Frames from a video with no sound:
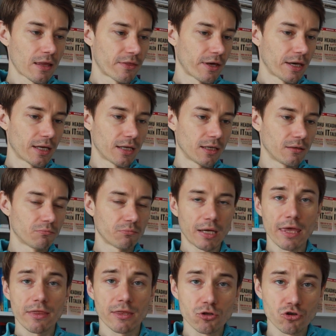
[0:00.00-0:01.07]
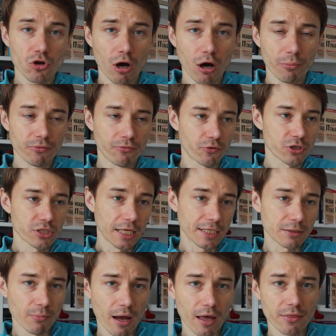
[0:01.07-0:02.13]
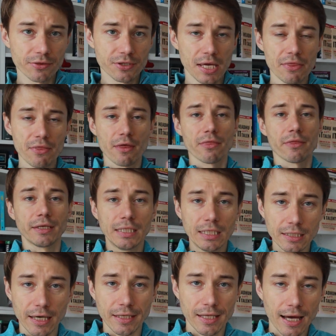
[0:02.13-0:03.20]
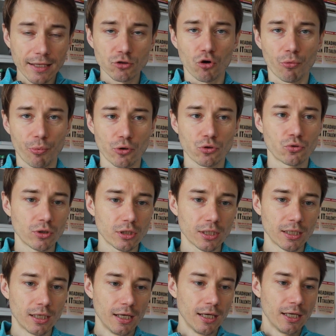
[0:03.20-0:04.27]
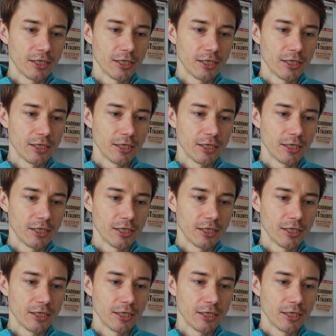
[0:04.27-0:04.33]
they get the job for 6 months and then they need another opportunity.